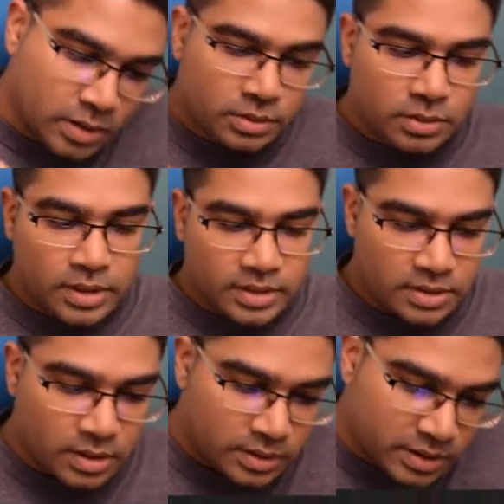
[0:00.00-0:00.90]
So let's
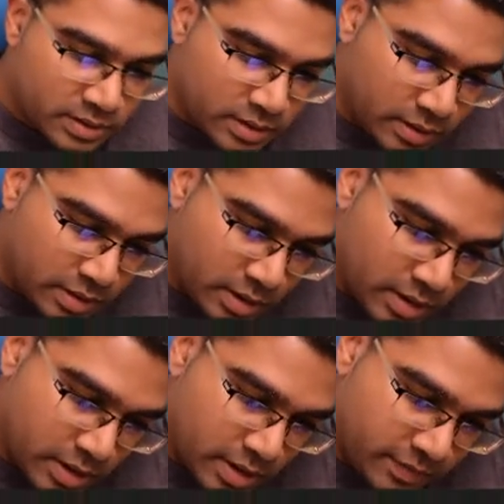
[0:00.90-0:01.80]
call this
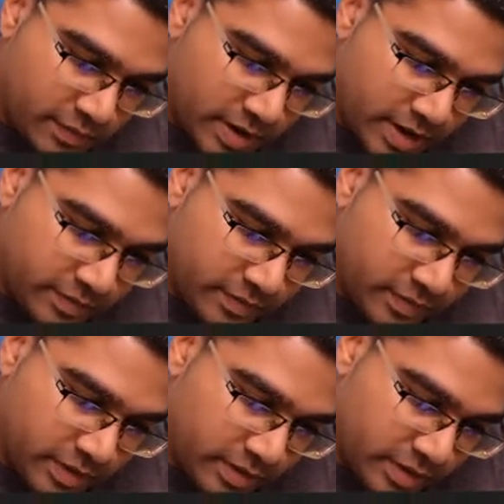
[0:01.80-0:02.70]
R5
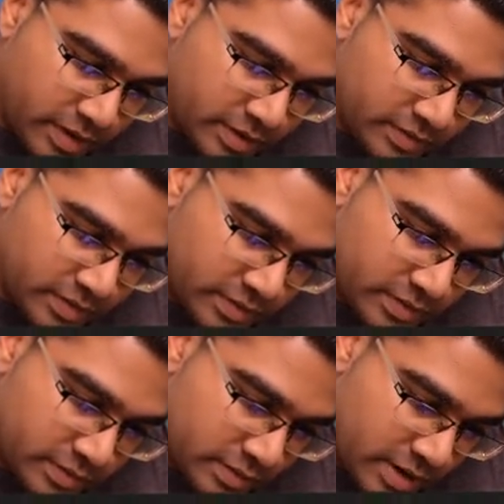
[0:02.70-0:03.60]
and R6.
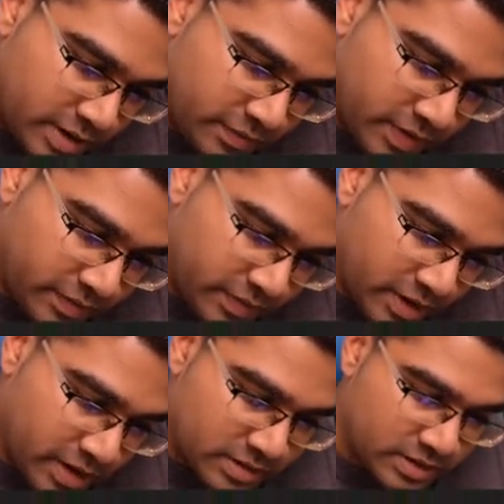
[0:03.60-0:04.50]
R5 and
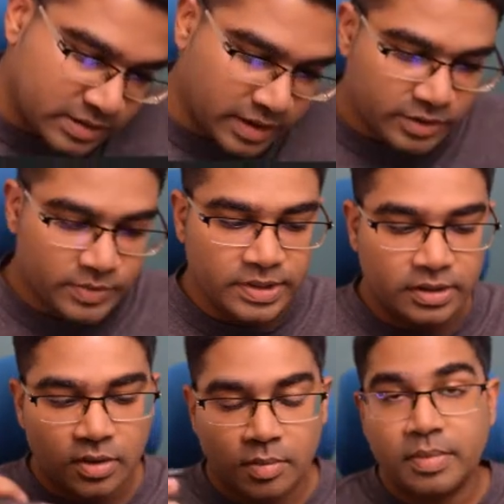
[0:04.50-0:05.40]
R6 are actually the
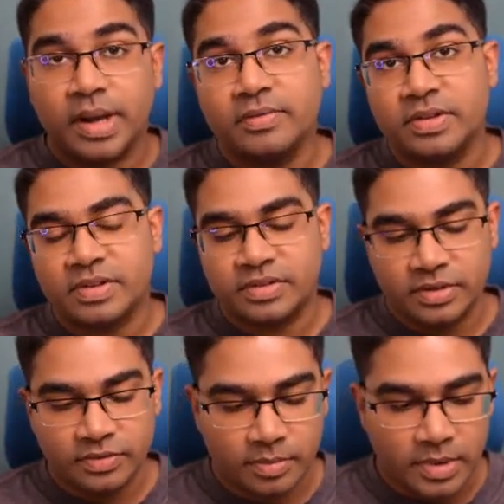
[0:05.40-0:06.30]
combined
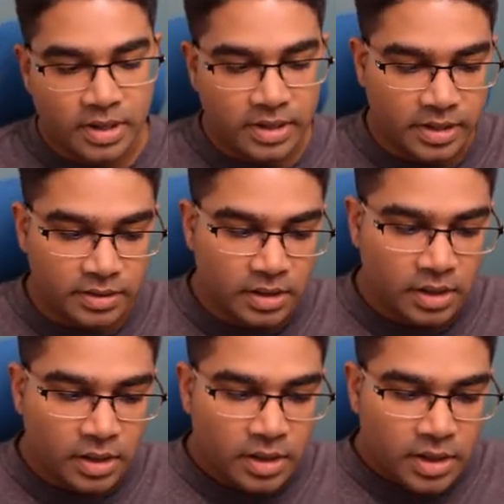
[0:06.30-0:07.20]
resistance from earlier.
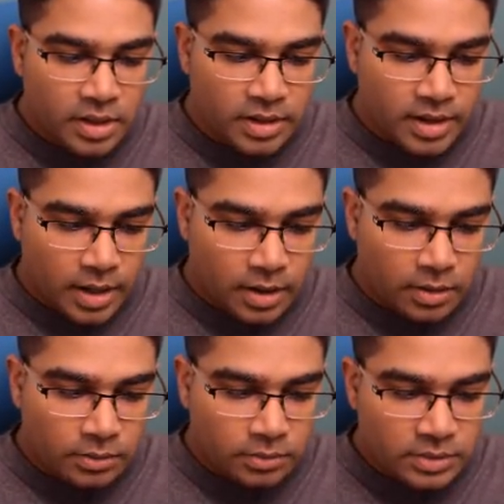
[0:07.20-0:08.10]

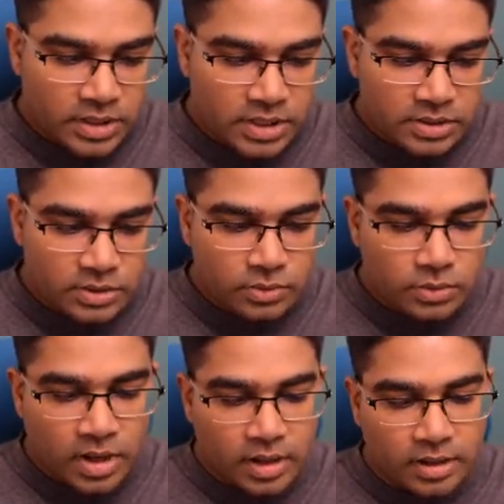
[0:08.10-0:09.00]
Now these
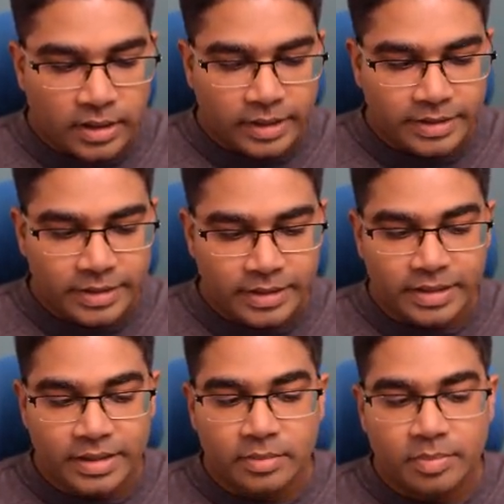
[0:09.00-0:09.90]
two are connected
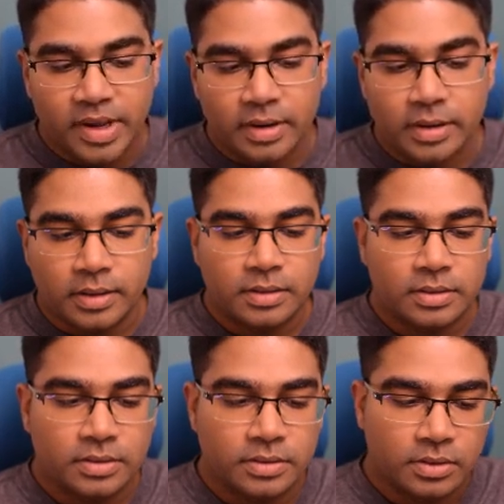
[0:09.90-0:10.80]
in parallel.
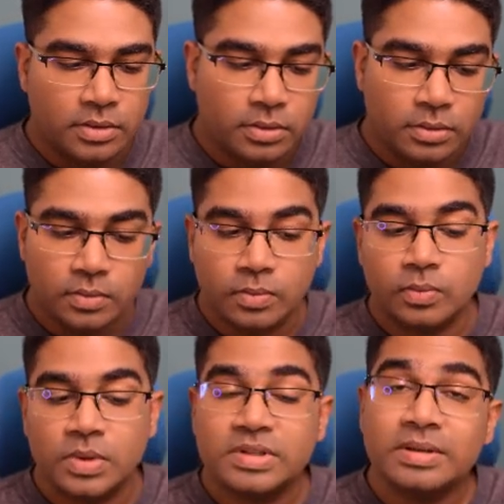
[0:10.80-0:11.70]
So
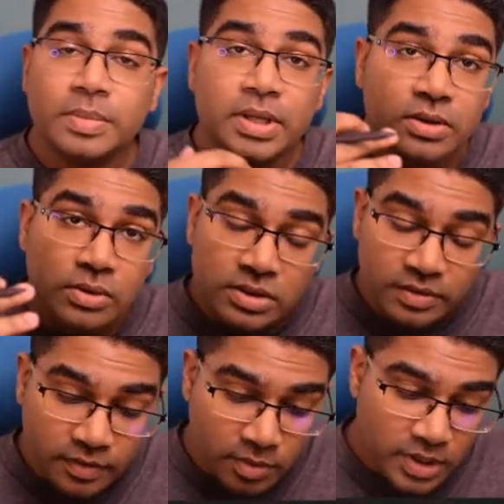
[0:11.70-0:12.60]
we simply use the
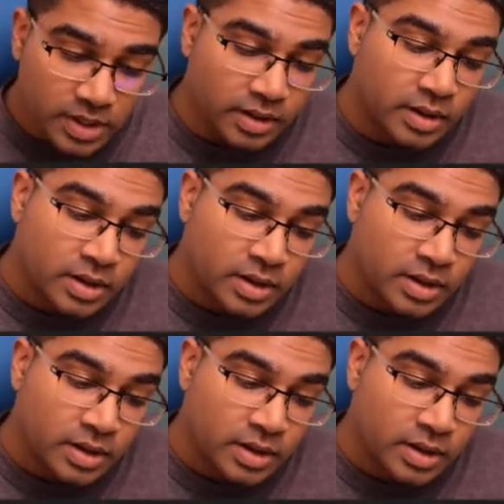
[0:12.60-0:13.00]
formula.